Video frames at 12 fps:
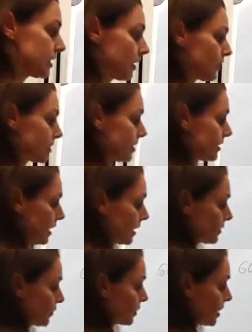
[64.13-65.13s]
here just
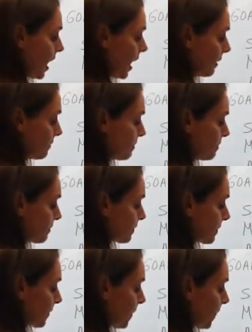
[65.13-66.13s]
stands for time.
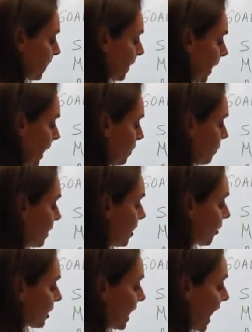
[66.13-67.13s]
And we
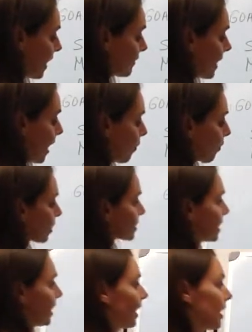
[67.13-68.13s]
already have that worked
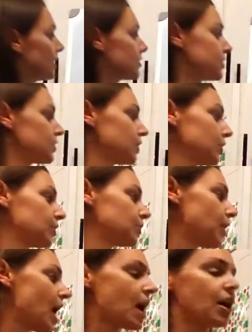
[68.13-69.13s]
into
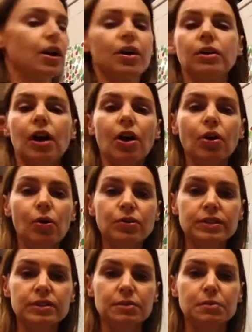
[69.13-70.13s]
our, our goal
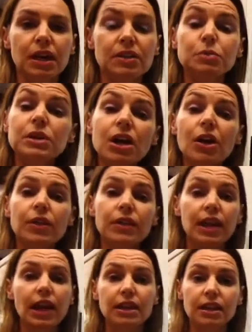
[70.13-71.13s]
system because we know that
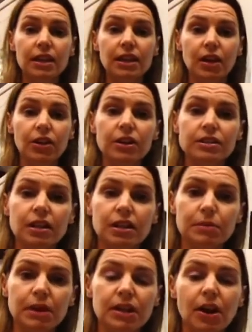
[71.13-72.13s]
the end of the year is going to
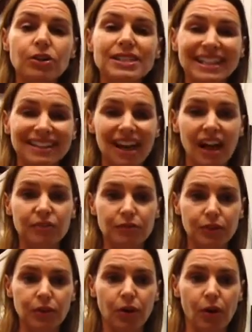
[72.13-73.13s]
be our deadline for
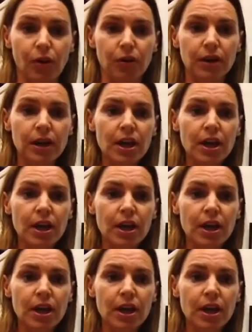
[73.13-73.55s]
the goal.